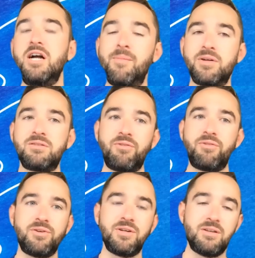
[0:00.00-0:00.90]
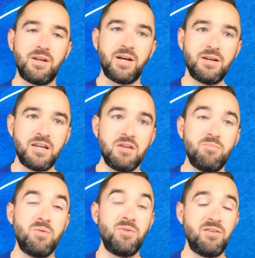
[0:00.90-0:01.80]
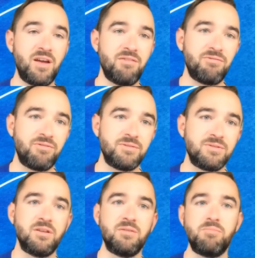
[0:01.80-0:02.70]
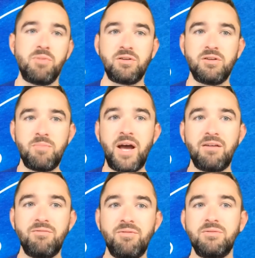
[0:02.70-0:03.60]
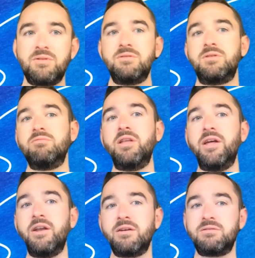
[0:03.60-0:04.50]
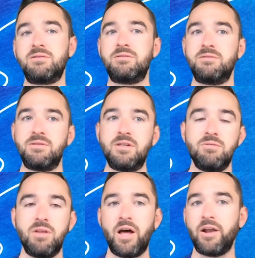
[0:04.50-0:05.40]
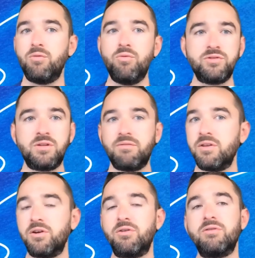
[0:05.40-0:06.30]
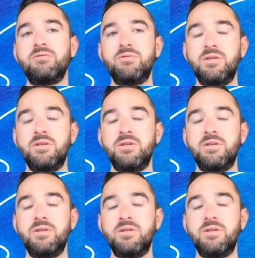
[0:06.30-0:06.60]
I'm also following eBPF, so the Berkeley packet filter. So Linux can do a lot of cool stuff in the kernel,